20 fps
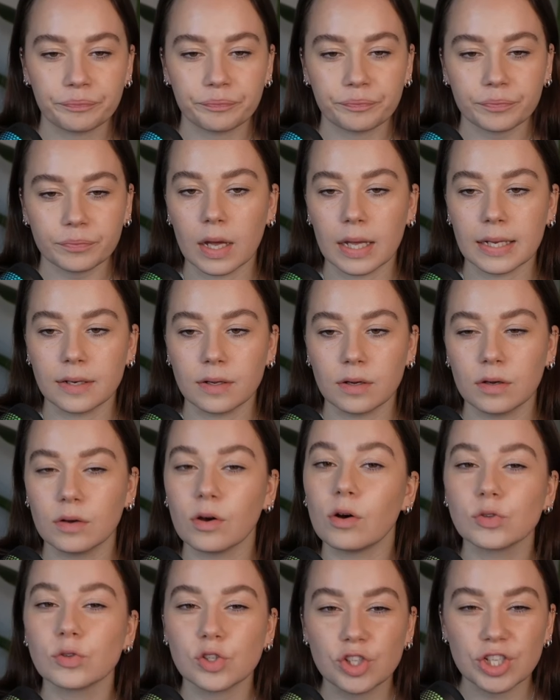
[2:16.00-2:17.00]
it
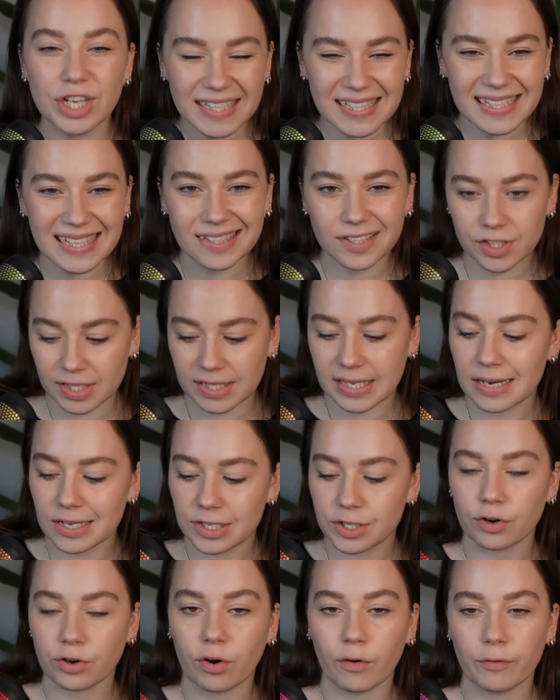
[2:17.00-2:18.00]
goes just in the center
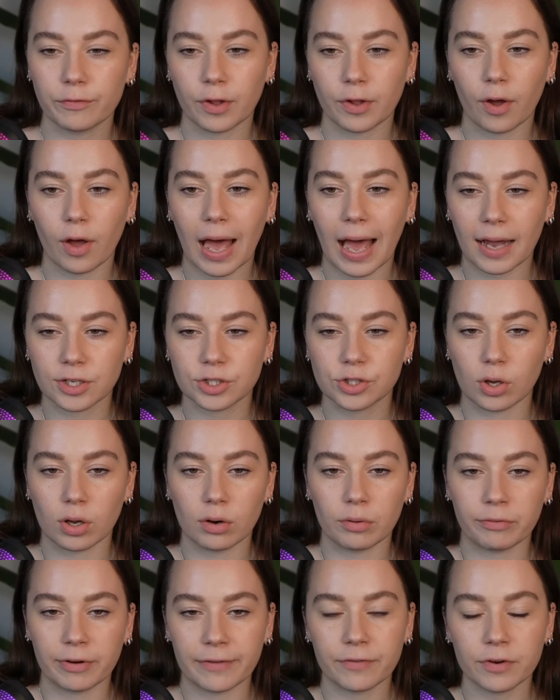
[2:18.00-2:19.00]
of the actual
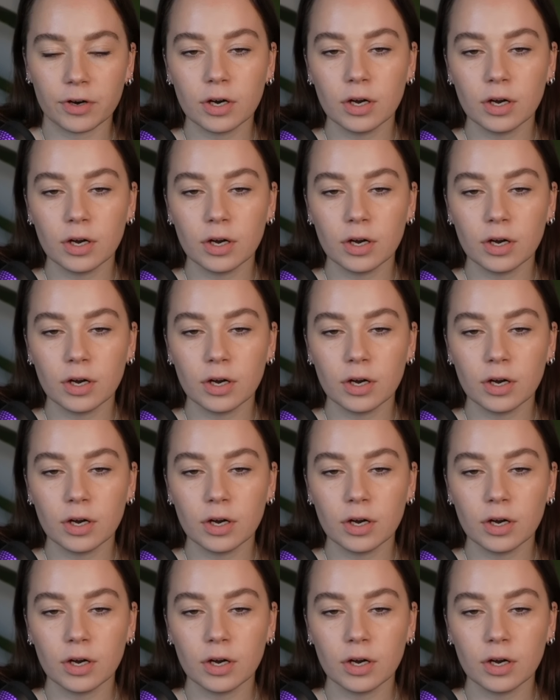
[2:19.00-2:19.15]
river.